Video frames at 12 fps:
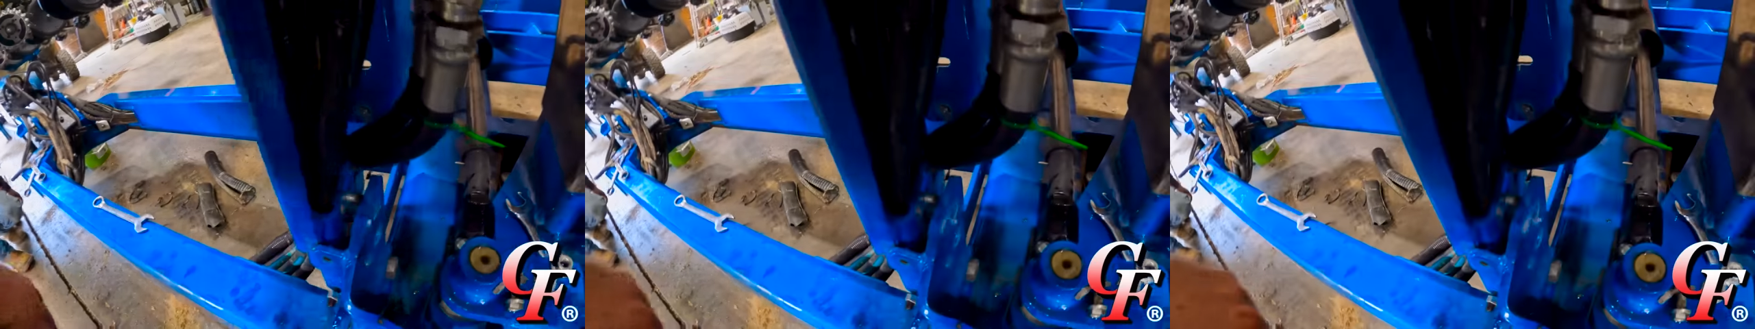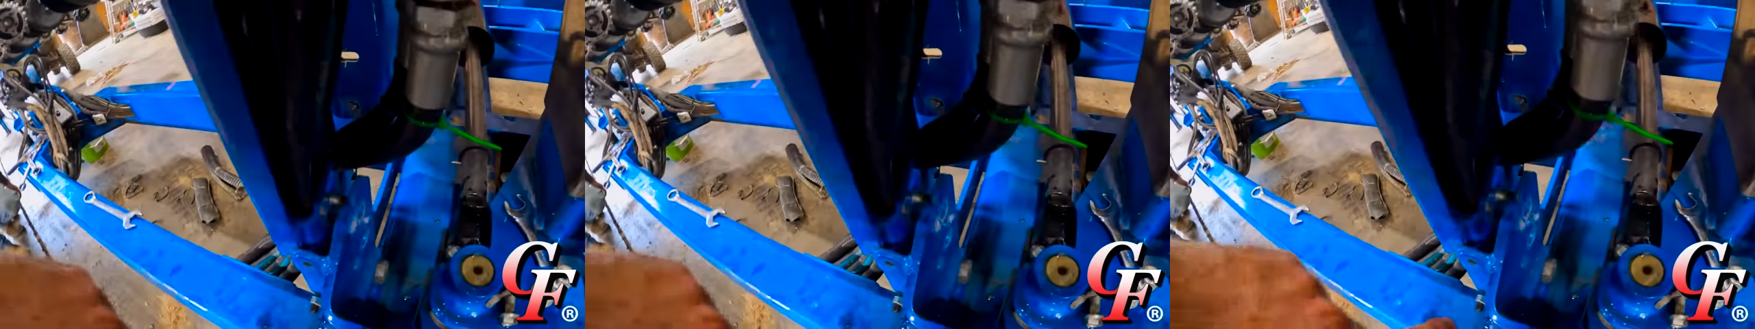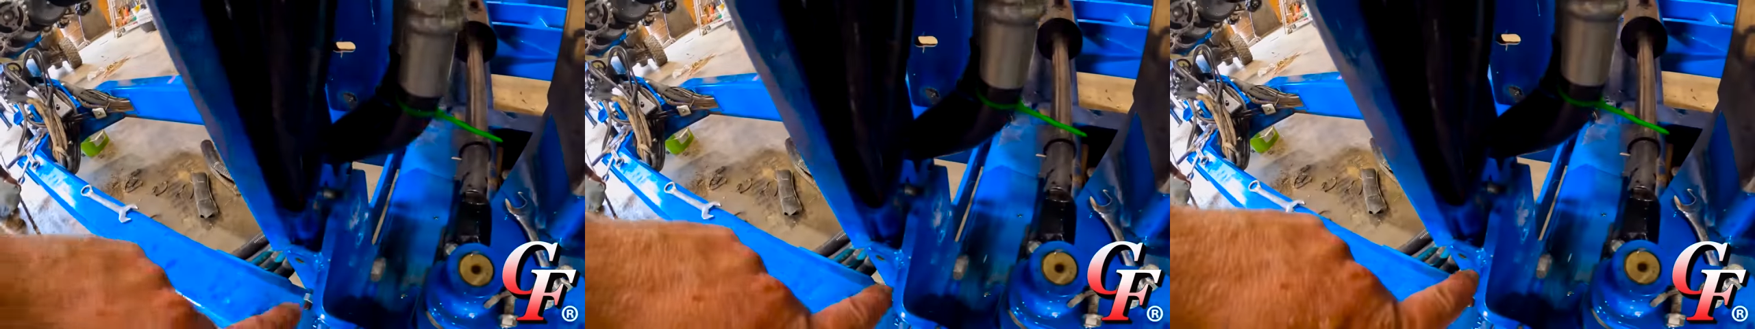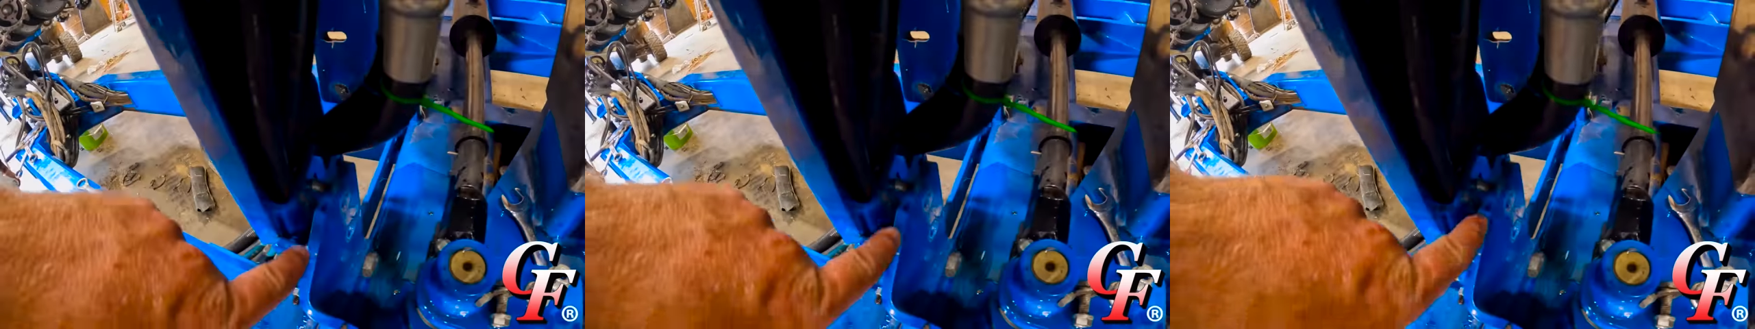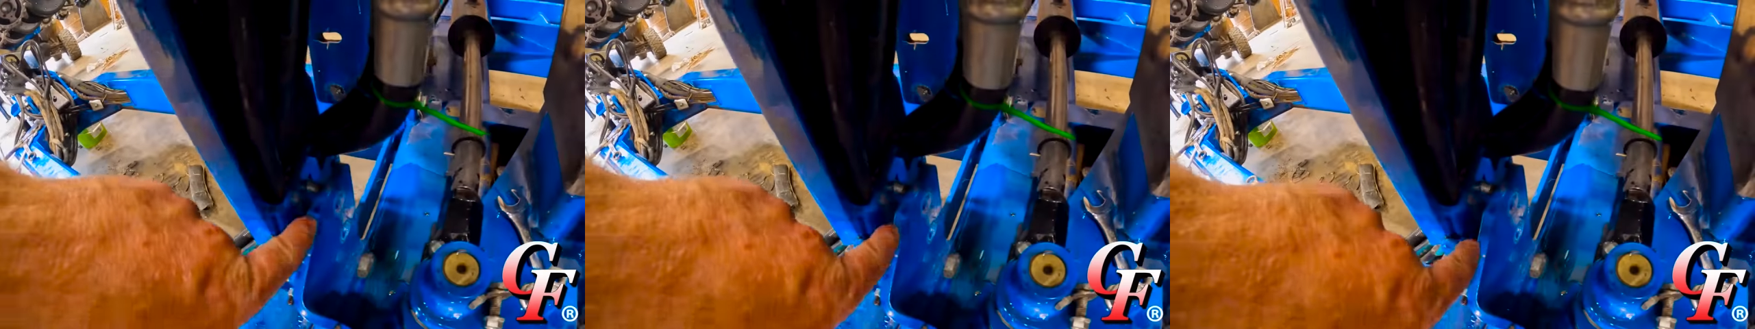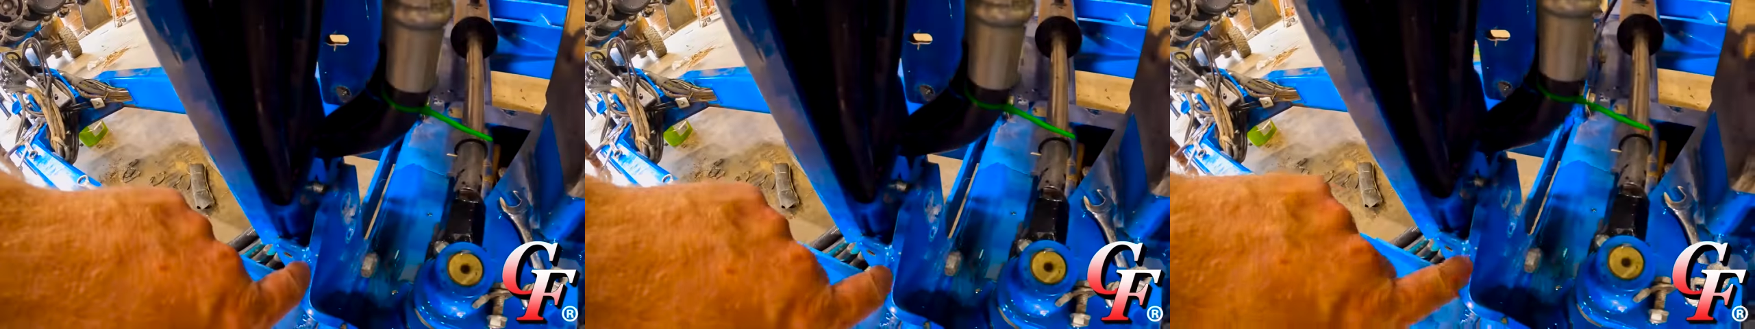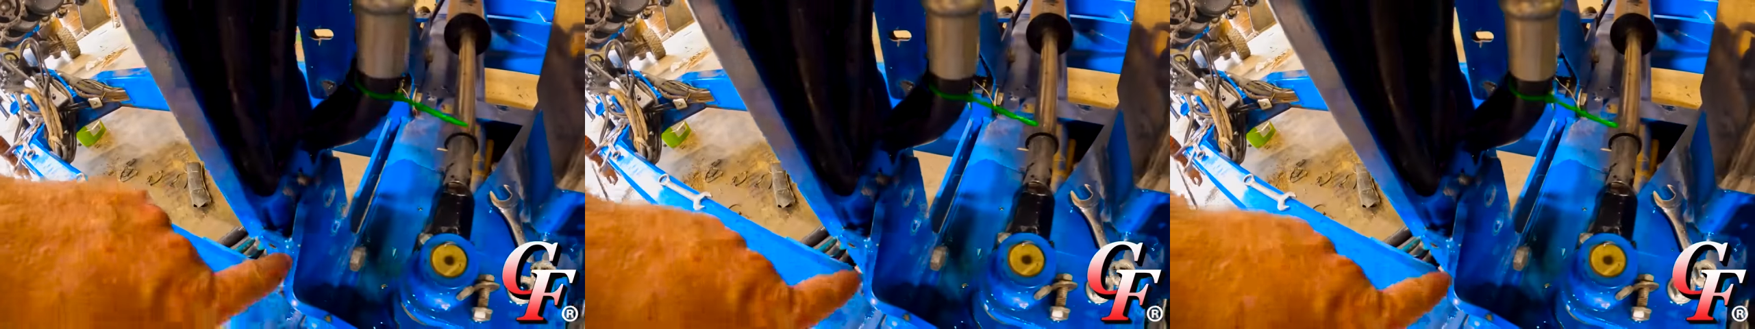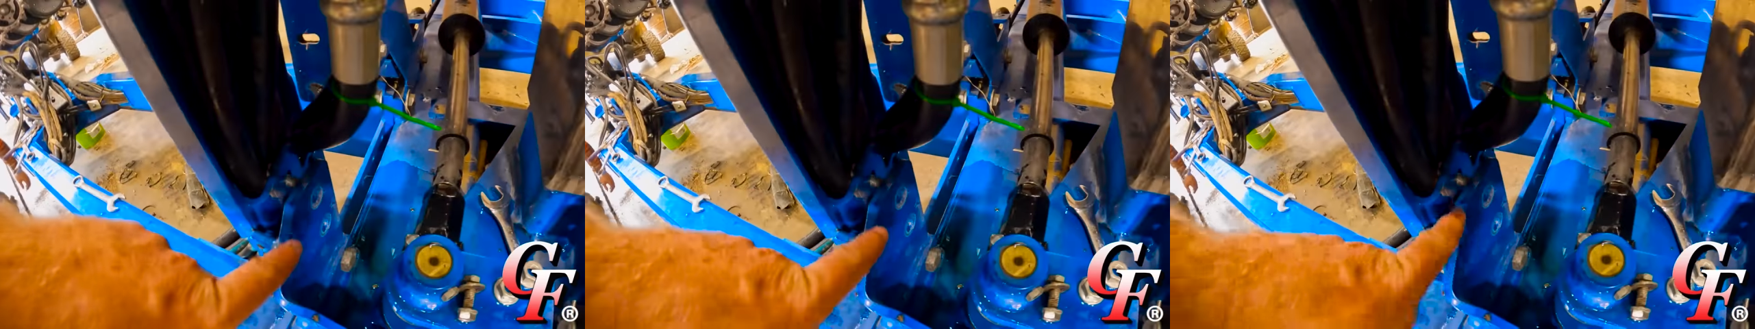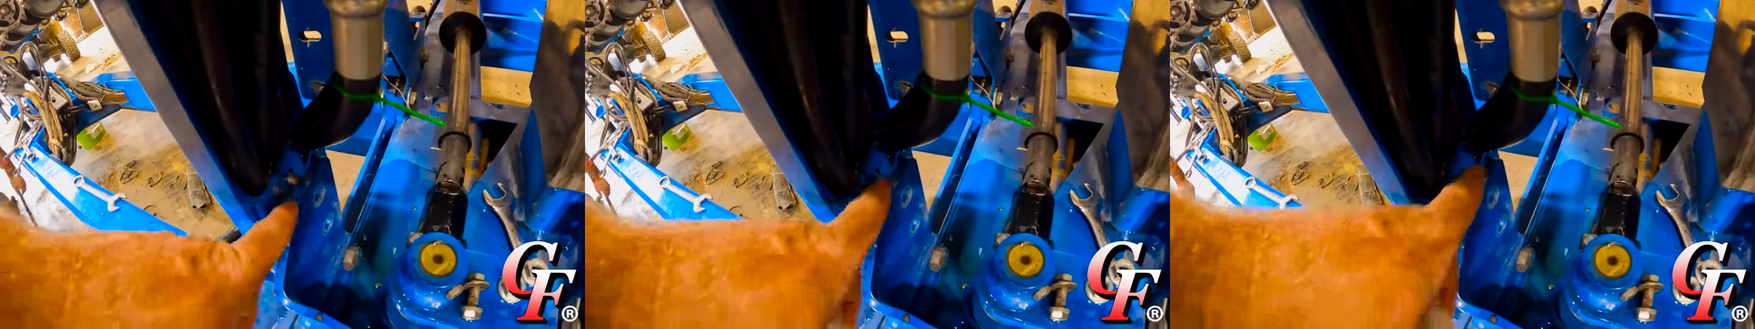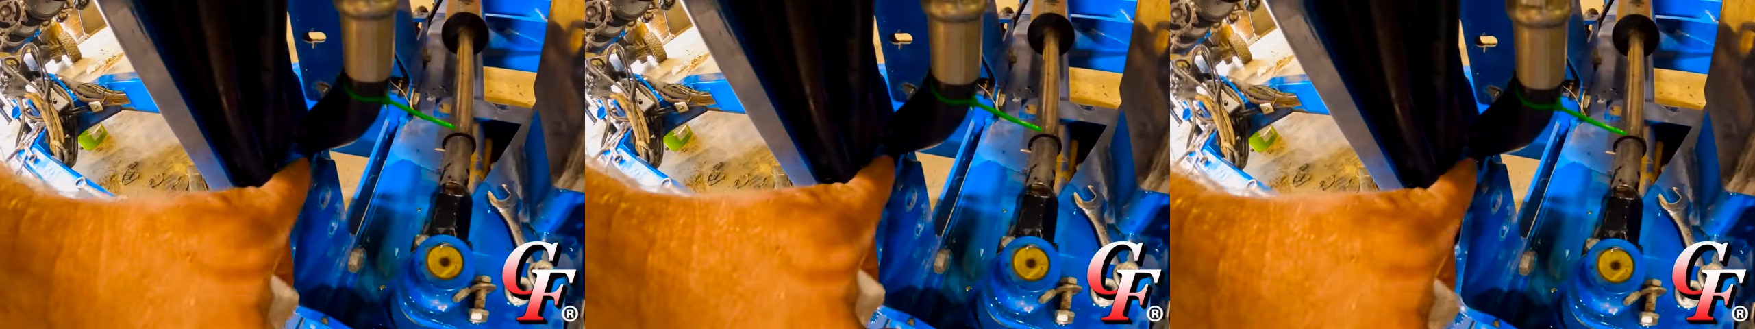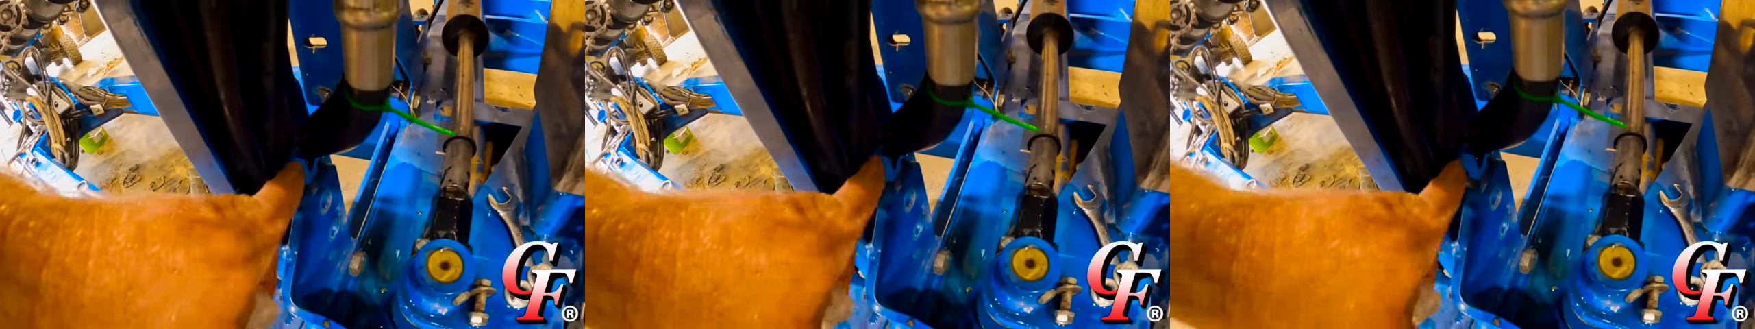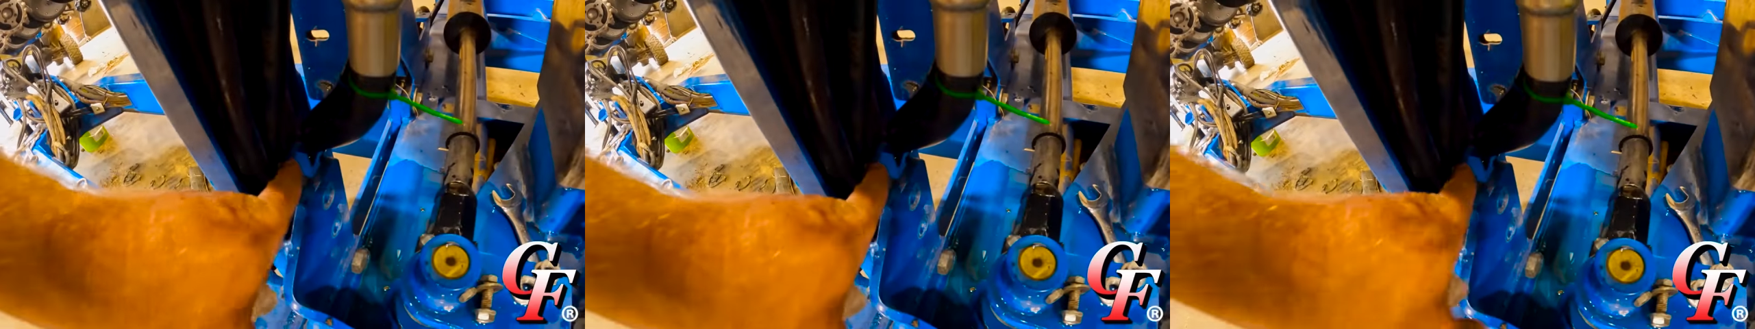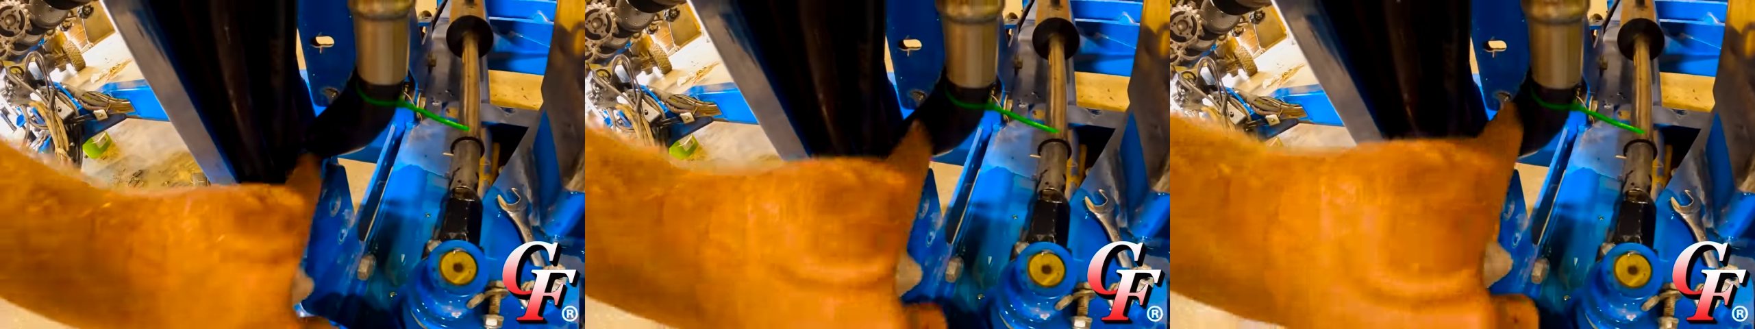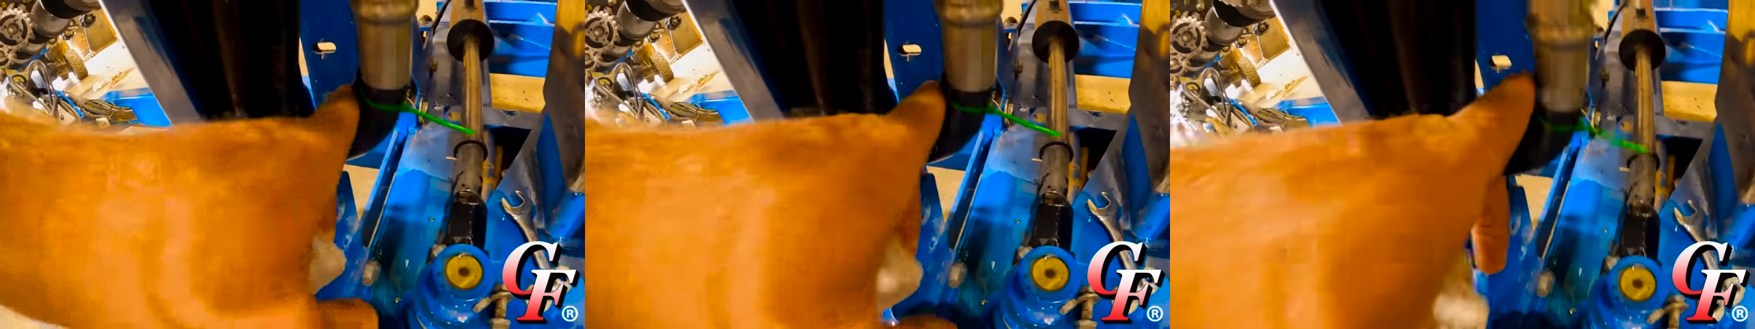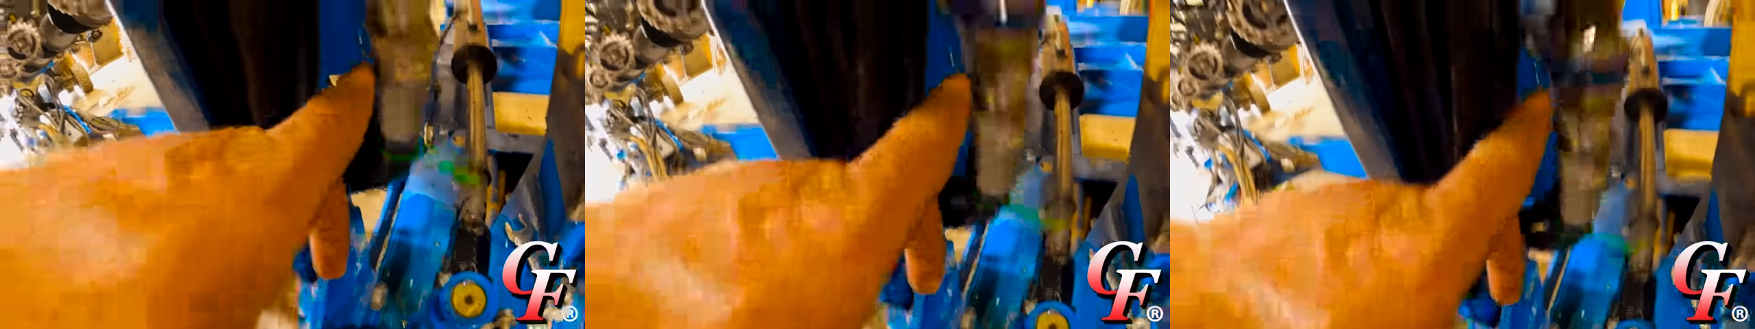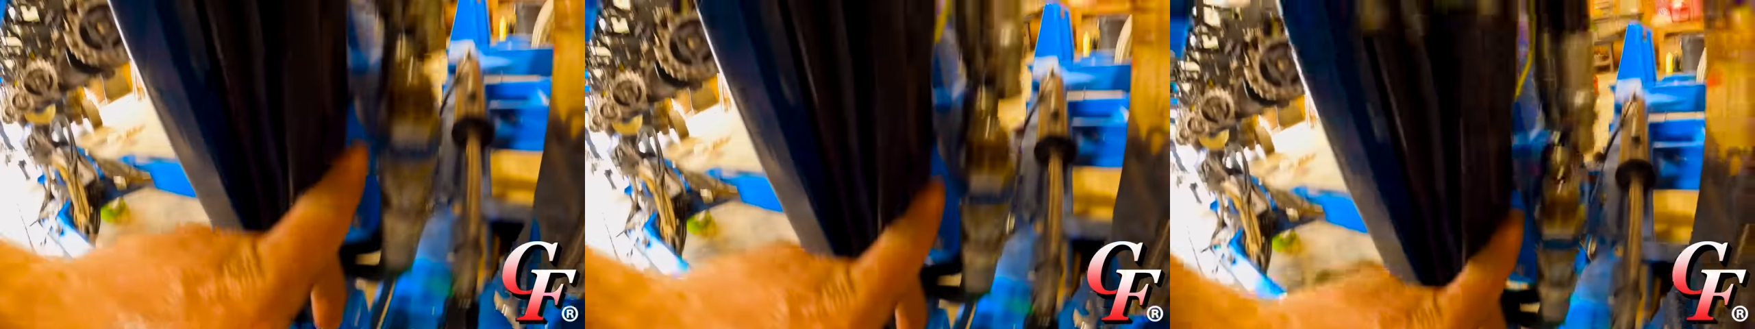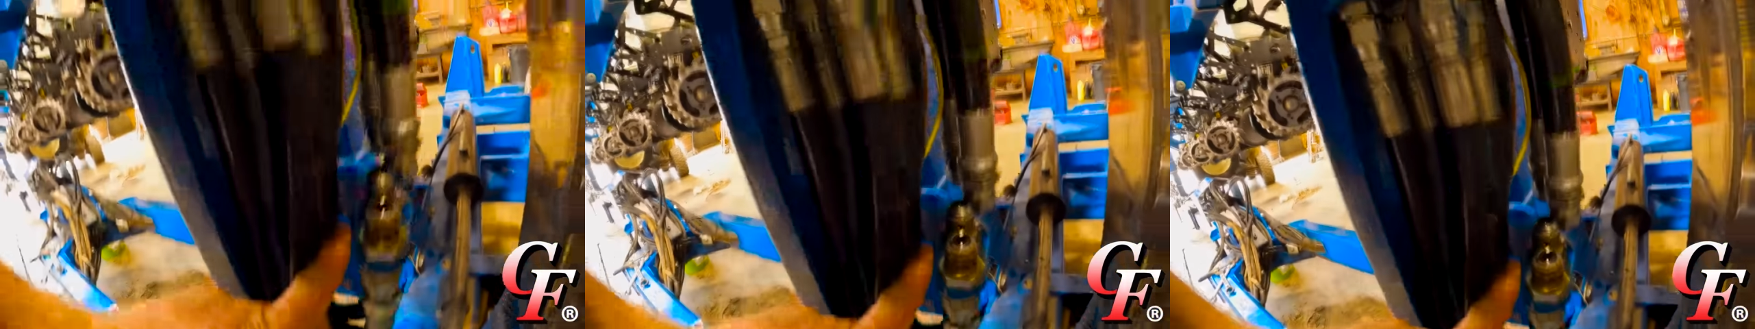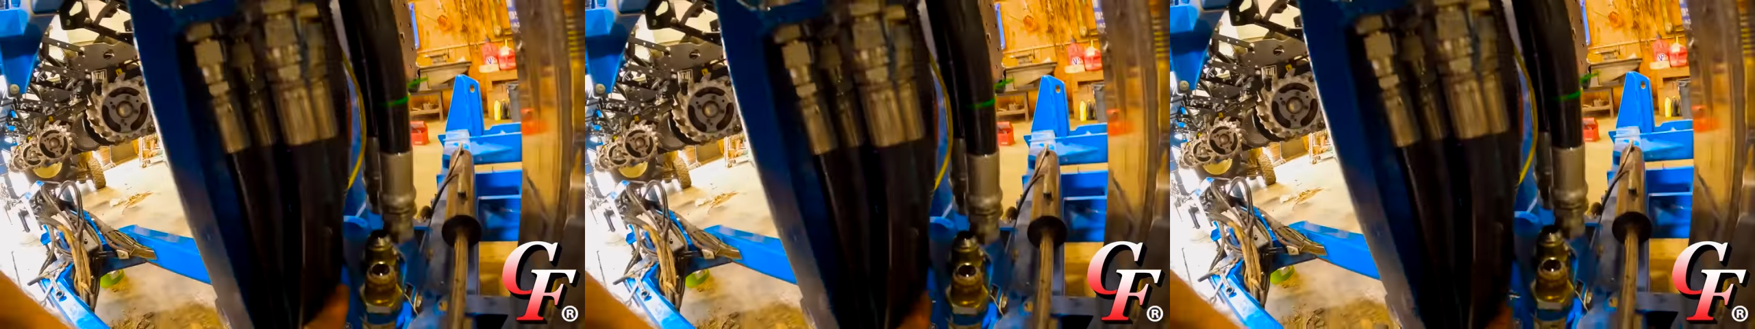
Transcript: (no speaker visible)